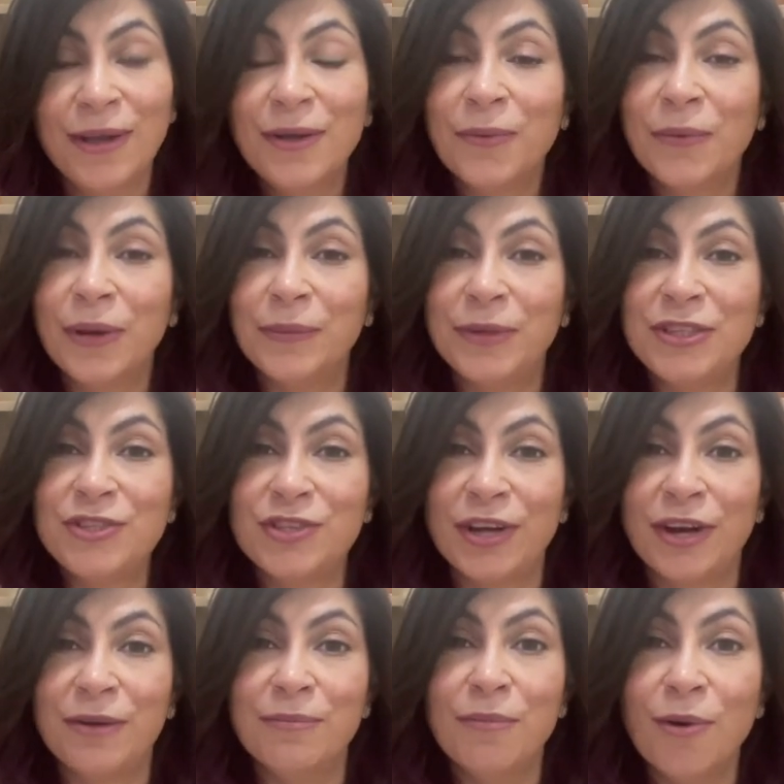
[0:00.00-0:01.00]
when we
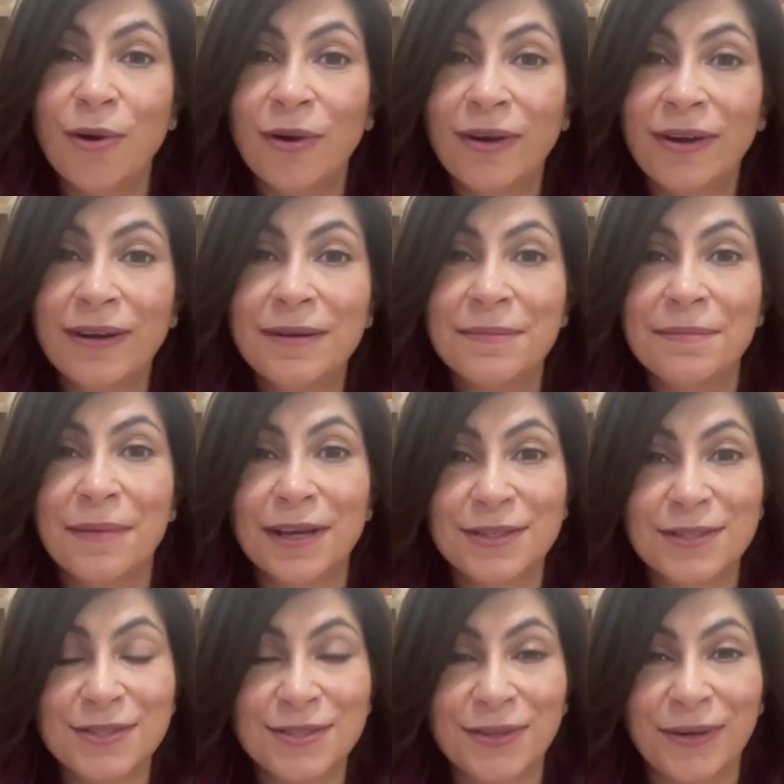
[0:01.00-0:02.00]
share more
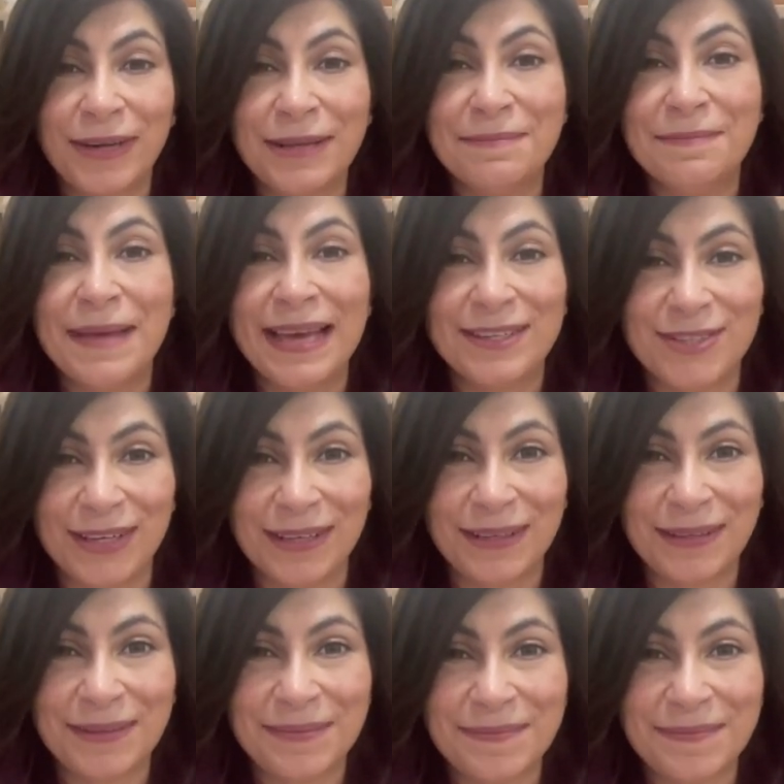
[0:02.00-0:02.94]
Montessori magic.